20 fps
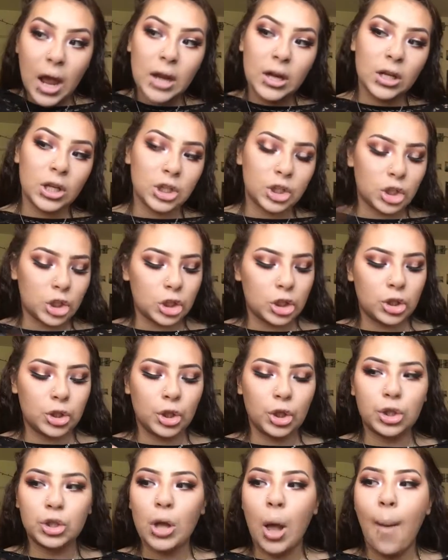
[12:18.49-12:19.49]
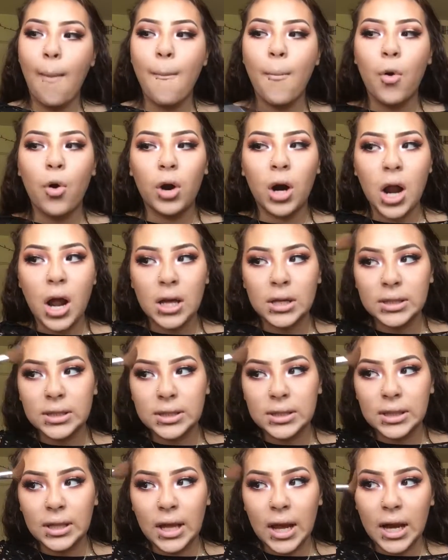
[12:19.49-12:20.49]
and it just looks more
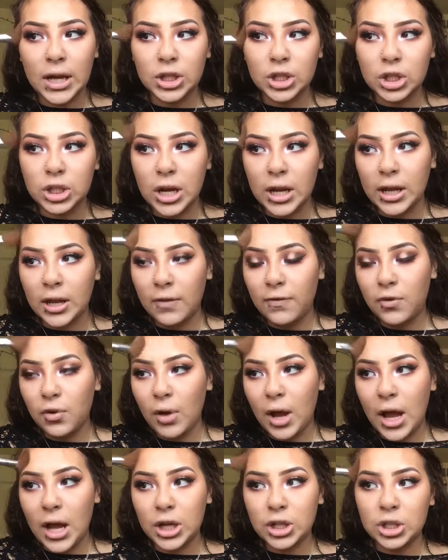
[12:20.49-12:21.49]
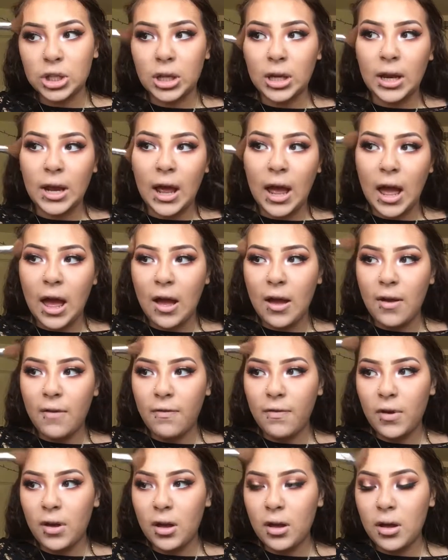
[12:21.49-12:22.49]
snatched. Like if you actually have